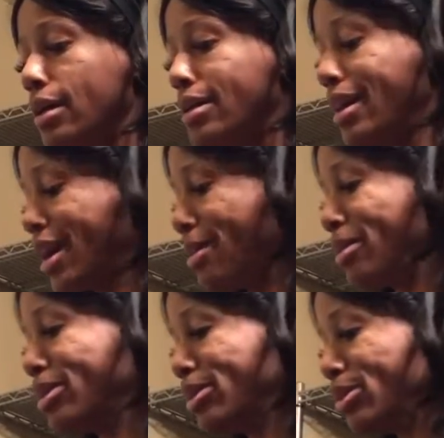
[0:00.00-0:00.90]
And now I'm
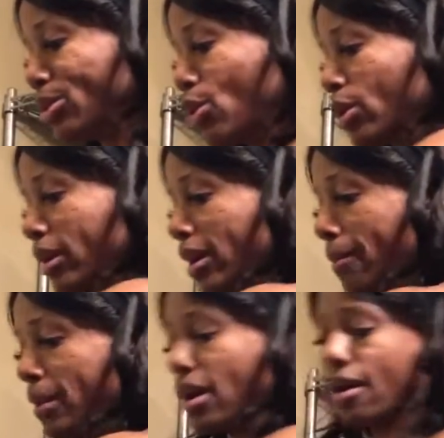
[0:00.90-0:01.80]
going to use a quarter
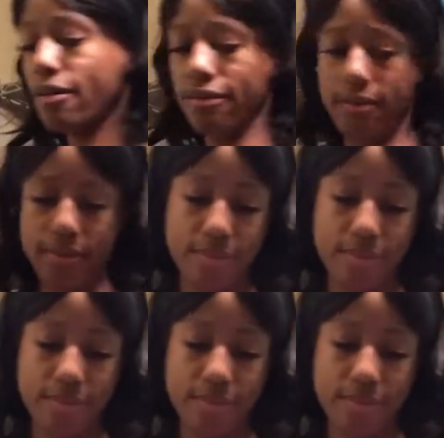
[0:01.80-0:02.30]
cup of